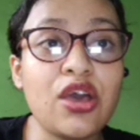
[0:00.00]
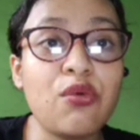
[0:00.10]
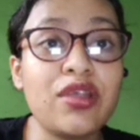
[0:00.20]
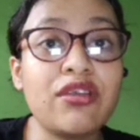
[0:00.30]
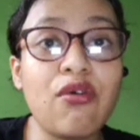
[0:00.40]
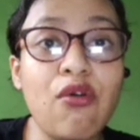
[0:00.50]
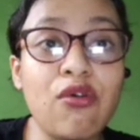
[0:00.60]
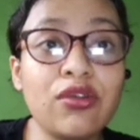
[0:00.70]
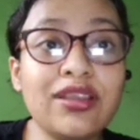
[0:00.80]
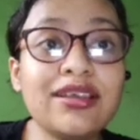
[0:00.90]
Where
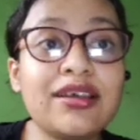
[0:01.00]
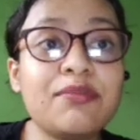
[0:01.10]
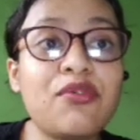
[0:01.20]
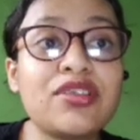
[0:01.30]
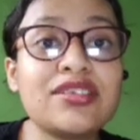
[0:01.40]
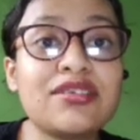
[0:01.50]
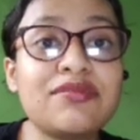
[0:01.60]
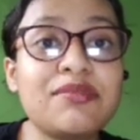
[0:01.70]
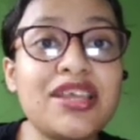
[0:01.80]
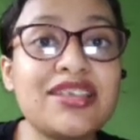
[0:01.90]
all the components of
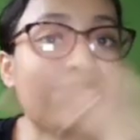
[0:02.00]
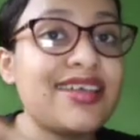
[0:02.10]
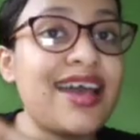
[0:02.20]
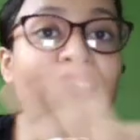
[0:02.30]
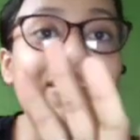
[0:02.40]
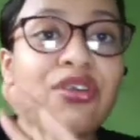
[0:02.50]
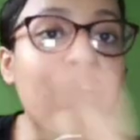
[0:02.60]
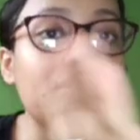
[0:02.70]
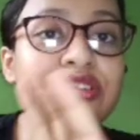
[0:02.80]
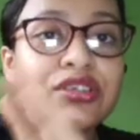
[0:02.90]
the mixture are
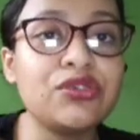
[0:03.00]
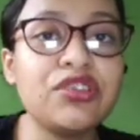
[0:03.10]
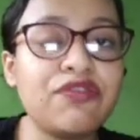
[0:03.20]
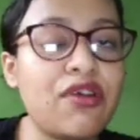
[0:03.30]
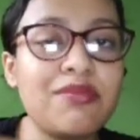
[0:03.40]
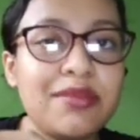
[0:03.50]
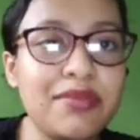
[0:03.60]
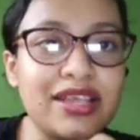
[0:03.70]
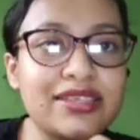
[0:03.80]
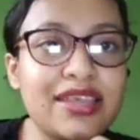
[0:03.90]
not uniformly
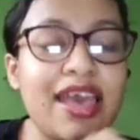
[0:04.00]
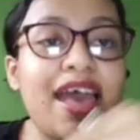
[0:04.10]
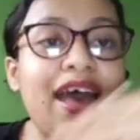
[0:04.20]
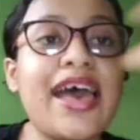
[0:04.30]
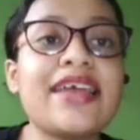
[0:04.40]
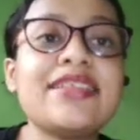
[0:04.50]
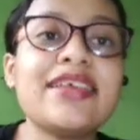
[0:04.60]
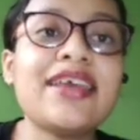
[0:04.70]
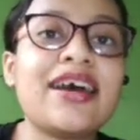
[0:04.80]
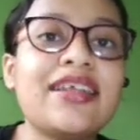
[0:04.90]
mixed and
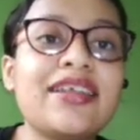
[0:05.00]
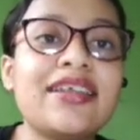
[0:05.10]
there are